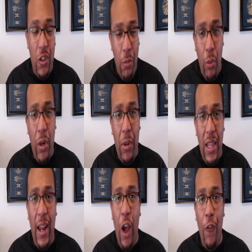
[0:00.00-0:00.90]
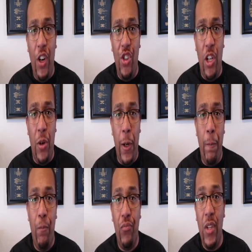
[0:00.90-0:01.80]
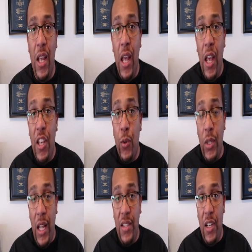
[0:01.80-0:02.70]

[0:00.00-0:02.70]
But we're going to pick that elven agility. So what that's going